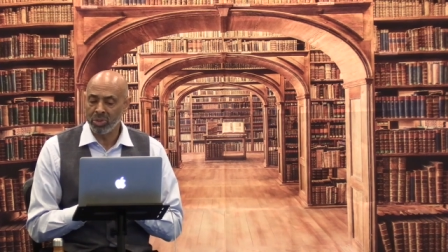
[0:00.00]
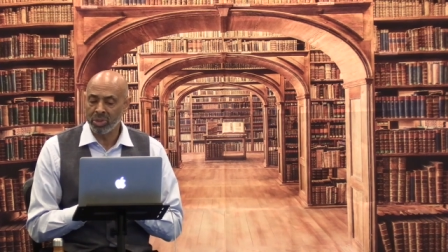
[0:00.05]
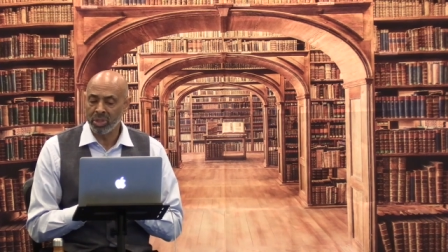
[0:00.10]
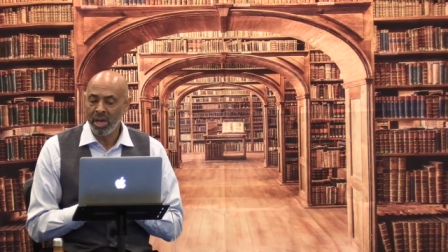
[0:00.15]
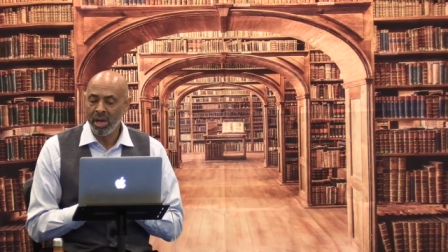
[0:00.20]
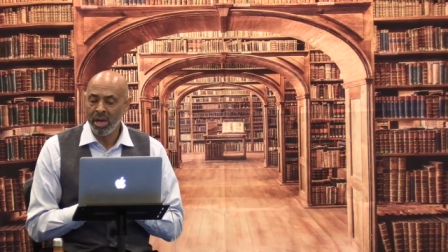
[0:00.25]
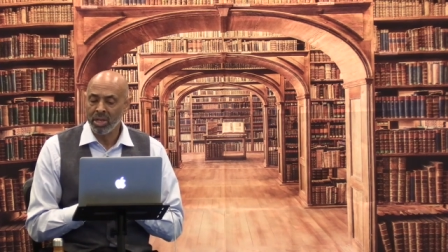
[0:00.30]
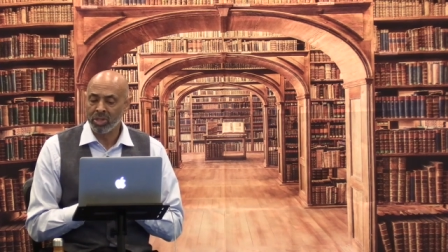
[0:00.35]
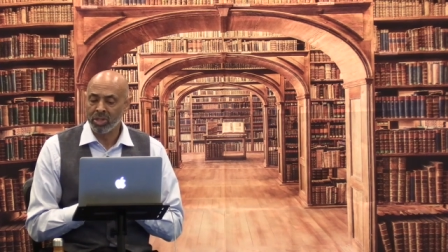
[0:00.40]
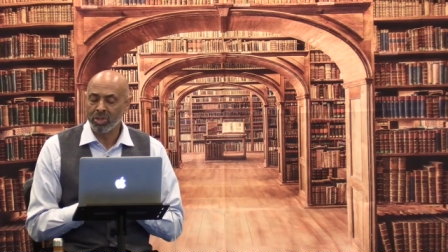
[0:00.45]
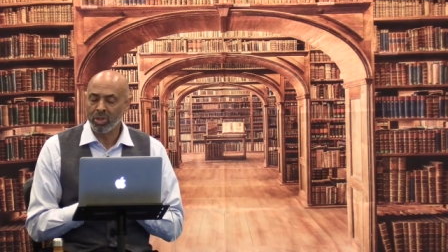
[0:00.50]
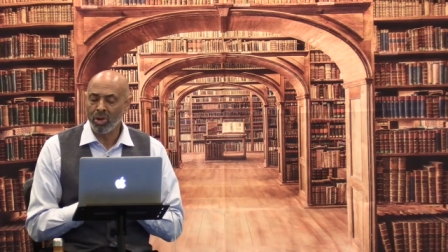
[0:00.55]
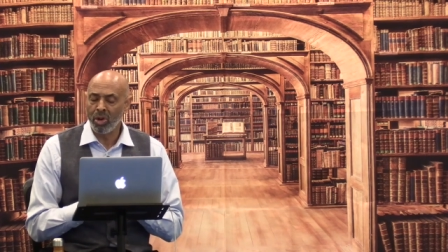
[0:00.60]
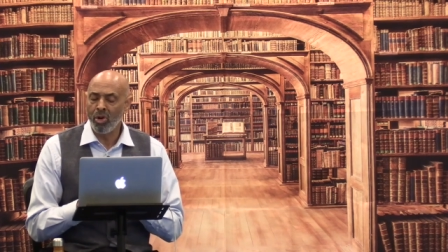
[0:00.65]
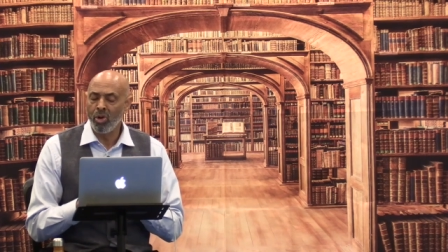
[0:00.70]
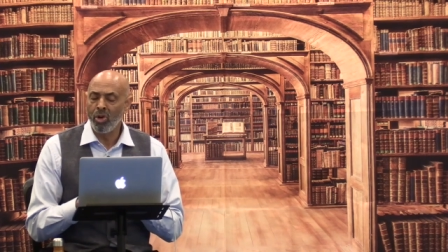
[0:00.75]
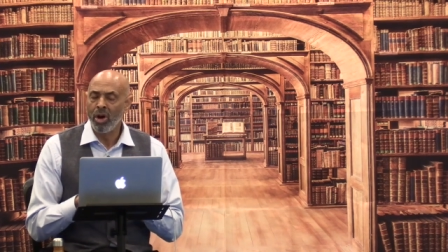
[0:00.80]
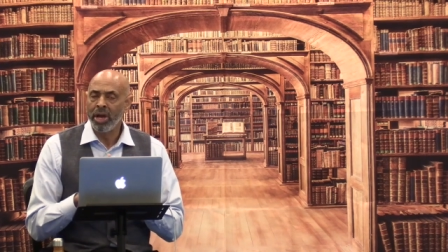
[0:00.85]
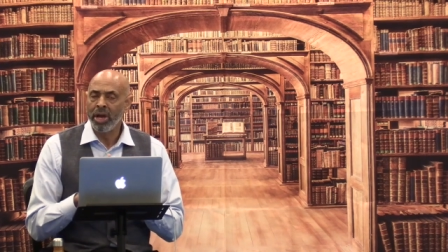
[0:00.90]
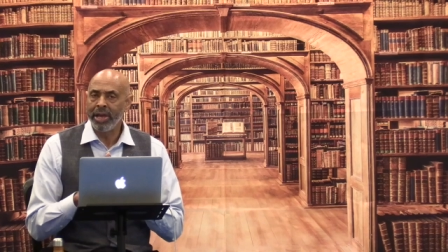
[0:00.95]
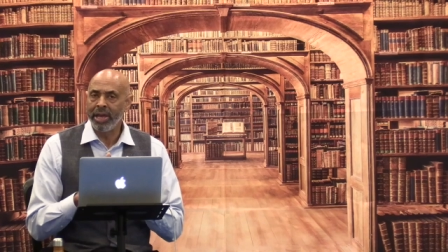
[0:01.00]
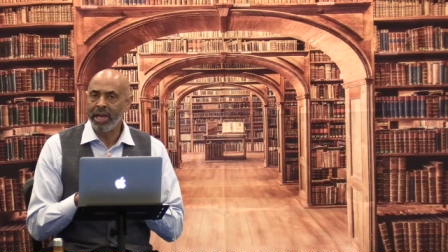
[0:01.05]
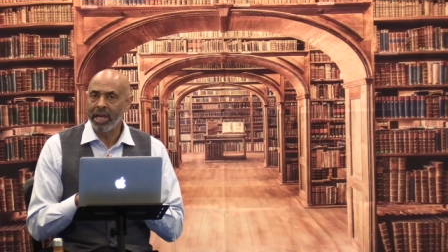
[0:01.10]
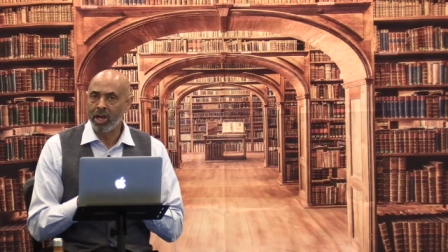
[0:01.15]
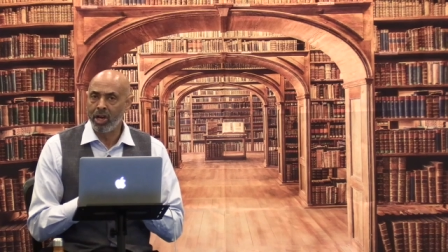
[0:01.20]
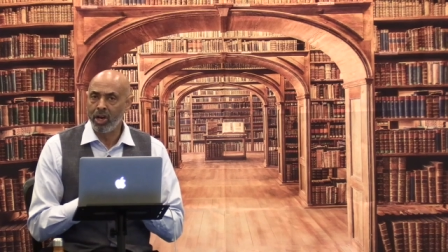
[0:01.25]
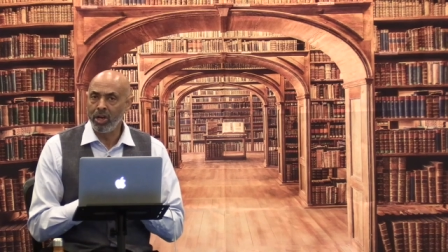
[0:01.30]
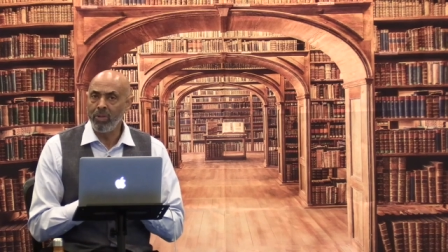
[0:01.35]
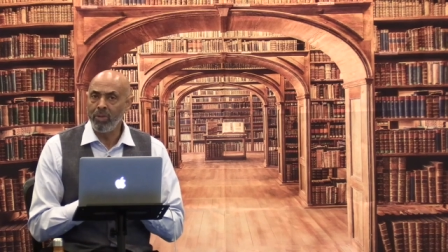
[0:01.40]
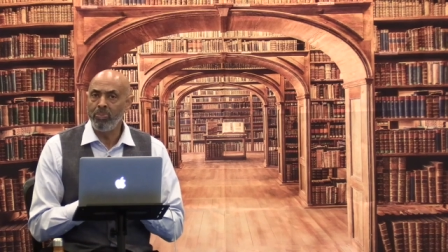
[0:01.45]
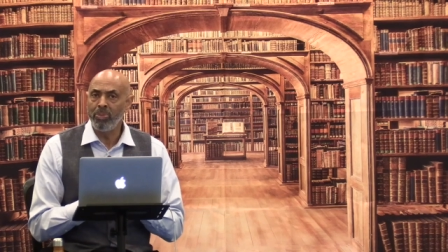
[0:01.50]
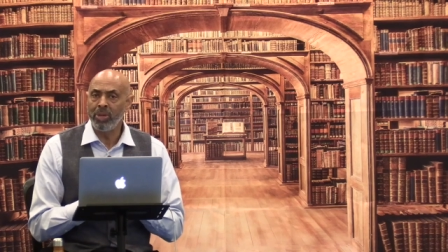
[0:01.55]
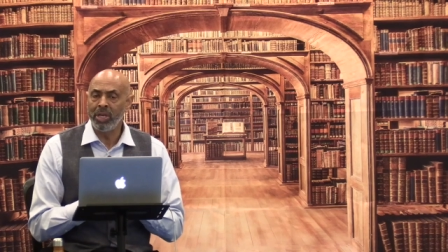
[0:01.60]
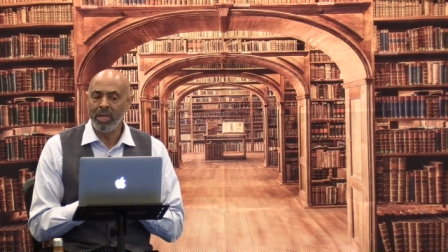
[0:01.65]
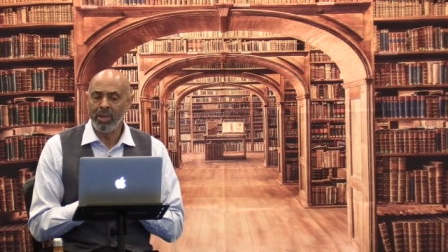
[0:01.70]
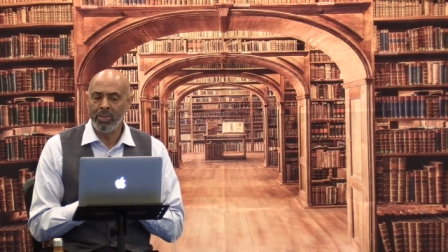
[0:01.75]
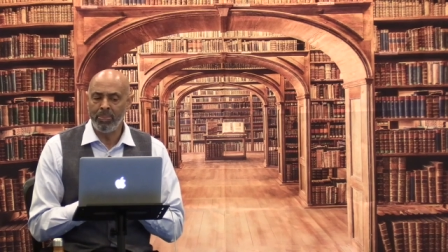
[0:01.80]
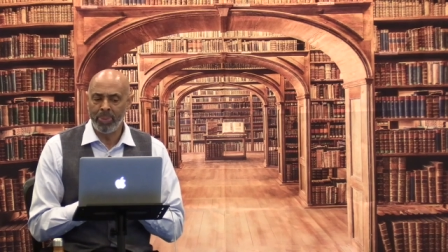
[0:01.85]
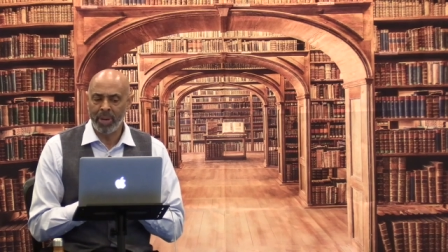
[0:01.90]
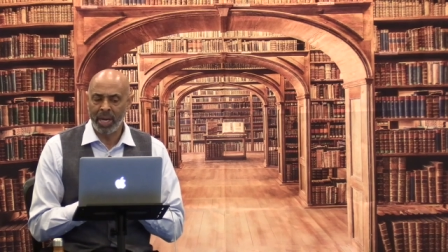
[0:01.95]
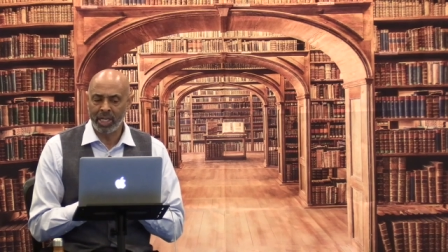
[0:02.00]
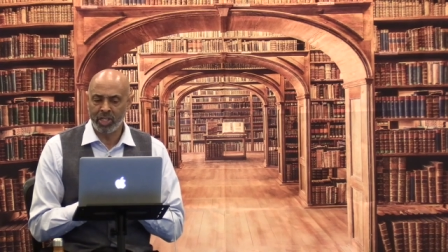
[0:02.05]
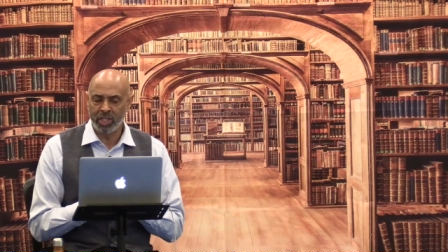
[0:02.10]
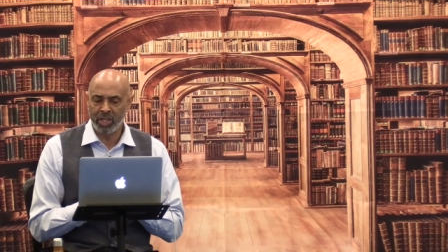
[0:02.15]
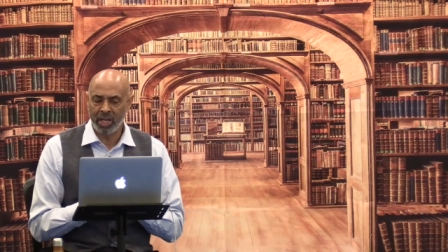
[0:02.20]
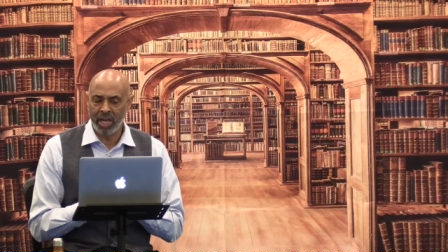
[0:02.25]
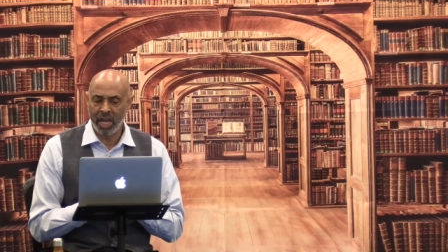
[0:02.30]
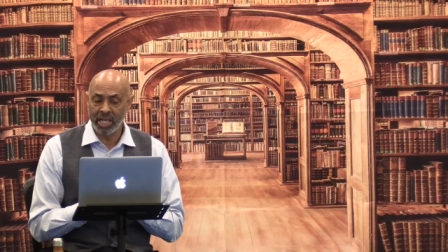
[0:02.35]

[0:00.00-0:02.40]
So it could be by chance